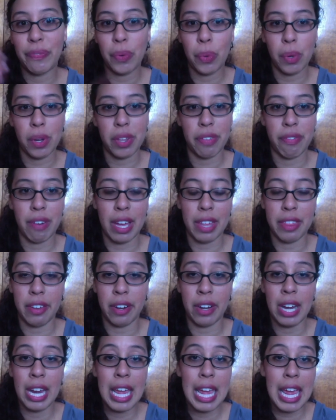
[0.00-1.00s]
4th
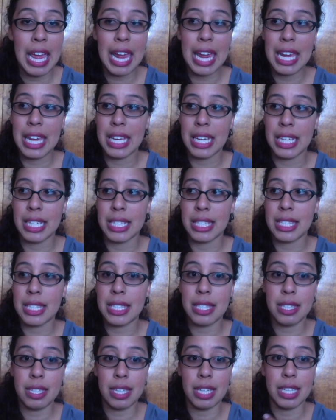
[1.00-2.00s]
rather, and
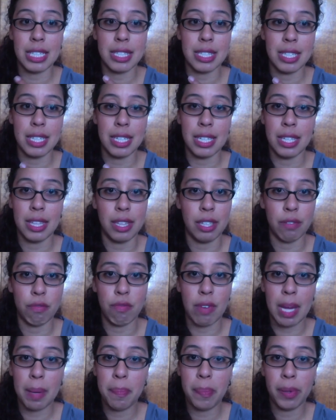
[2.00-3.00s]
it's in the
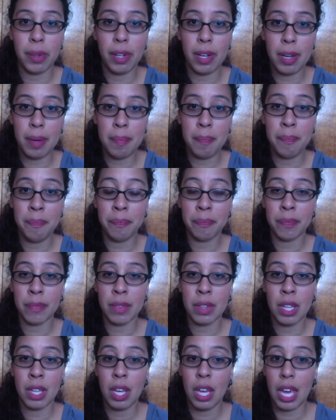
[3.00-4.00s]
Red Plum.
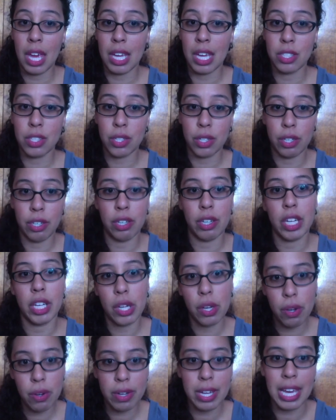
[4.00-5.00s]
And so you're like,
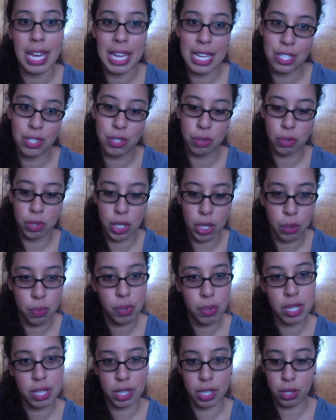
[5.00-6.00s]
okay, so you can
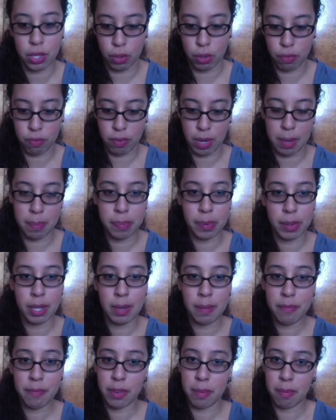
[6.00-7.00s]
quickly go to Red
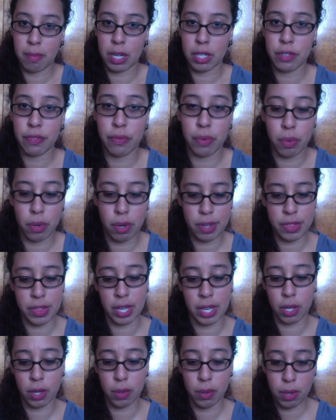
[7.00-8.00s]
Plum from March 4th
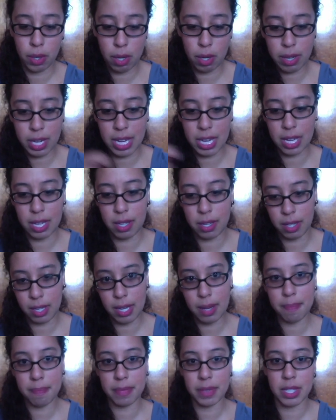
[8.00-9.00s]
and go, okay,
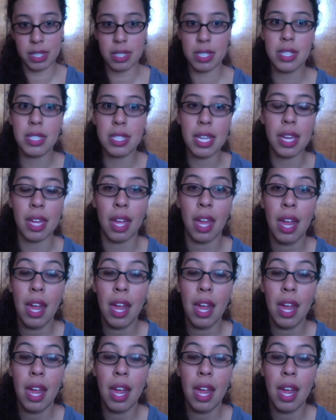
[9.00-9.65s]
yep, this is it.